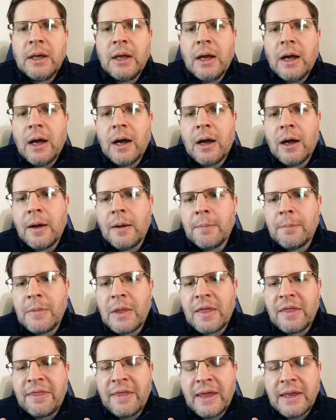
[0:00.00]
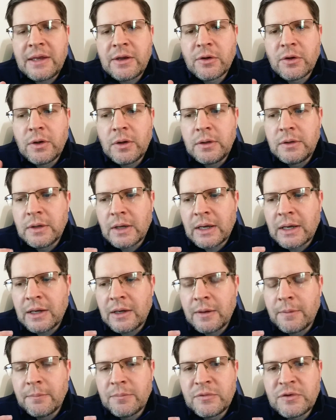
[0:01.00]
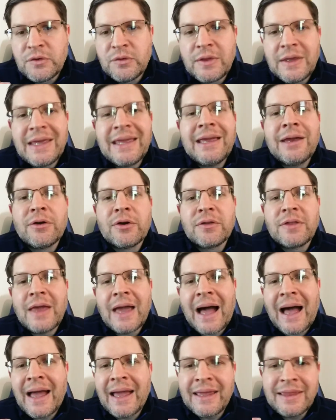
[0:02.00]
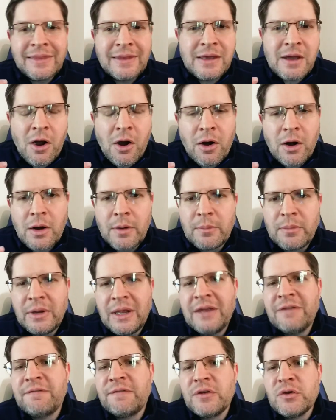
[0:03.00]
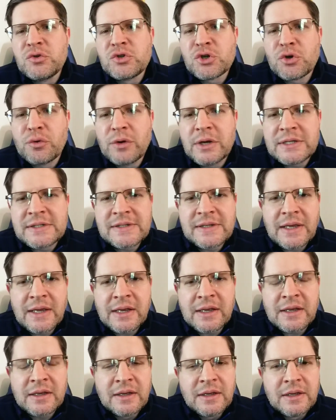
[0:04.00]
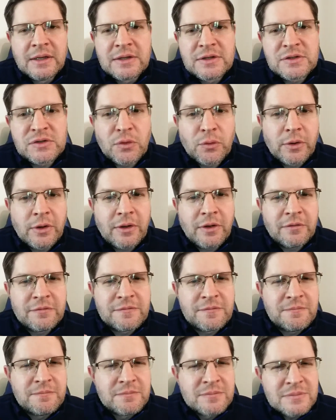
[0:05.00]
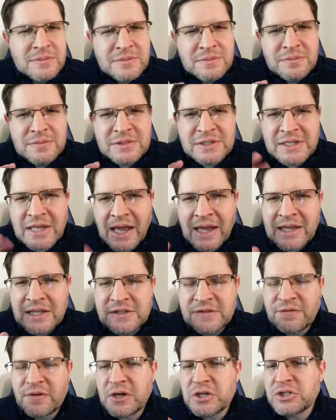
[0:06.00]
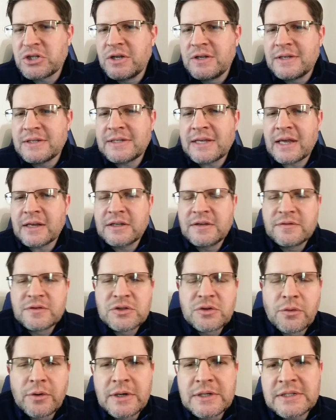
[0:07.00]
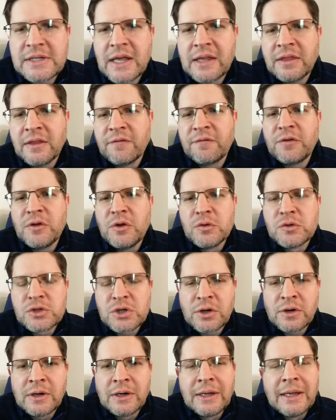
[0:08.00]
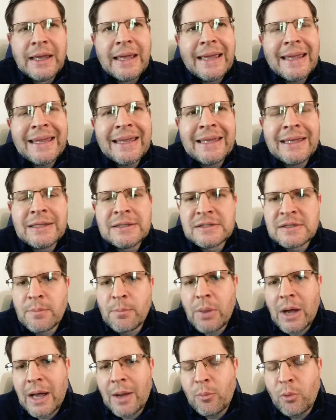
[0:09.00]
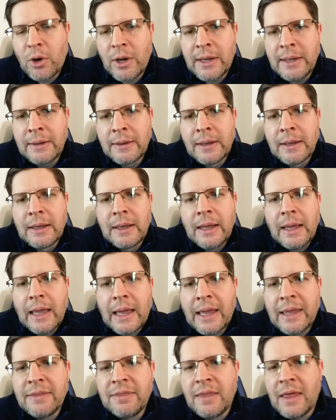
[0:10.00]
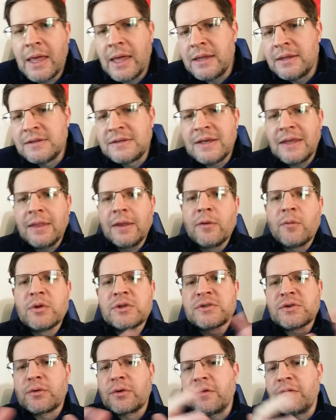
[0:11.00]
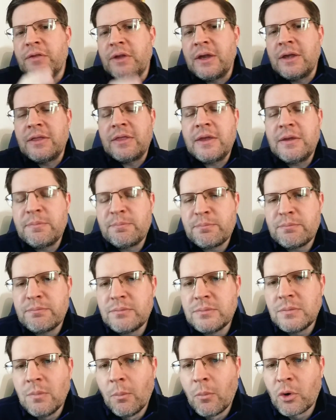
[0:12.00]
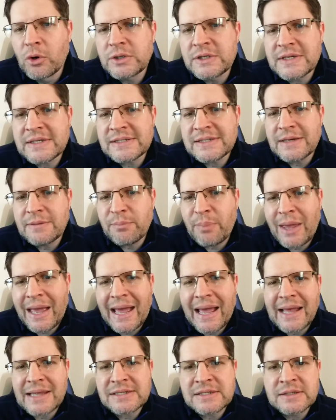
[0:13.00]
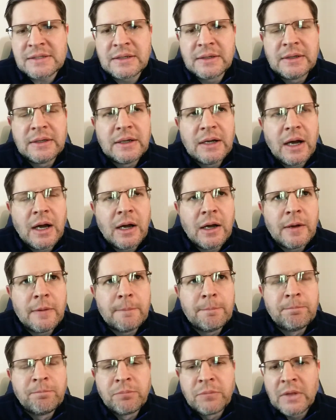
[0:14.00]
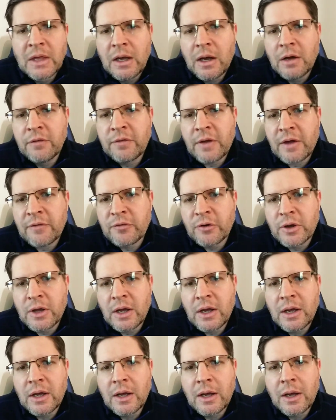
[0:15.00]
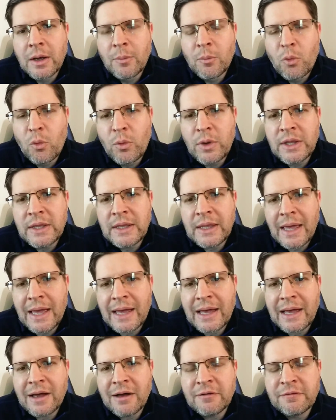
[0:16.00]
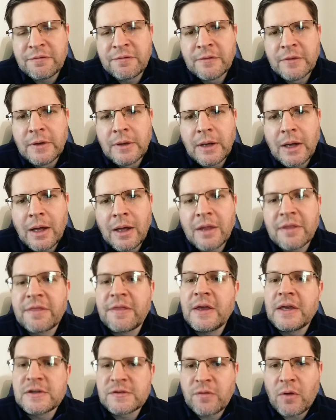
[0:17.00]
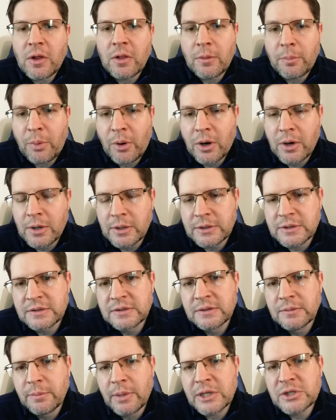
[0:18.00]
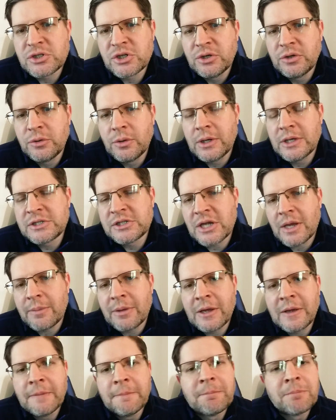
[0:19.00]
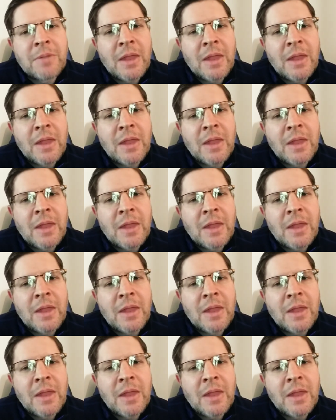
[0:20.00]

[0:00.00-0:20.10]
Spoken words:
They could do The Ear, the Eye, and the Arm, a futuristic sort of science fiction detective story set in the future in Zimbabwe. And then dealing with sort of the more distant past of Africa, we have Things Fall Apart by Chinua Achebe.